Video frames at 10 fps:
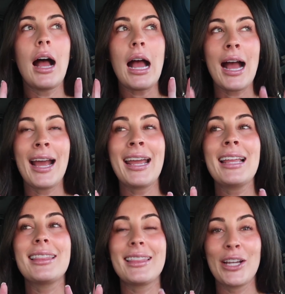I
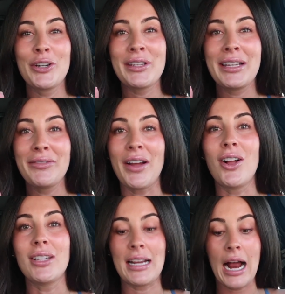literally
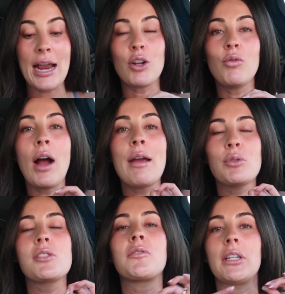felt like I
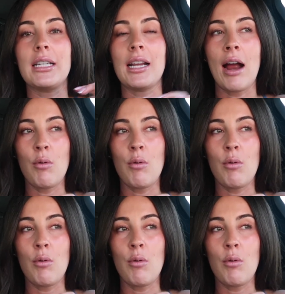was freaking out.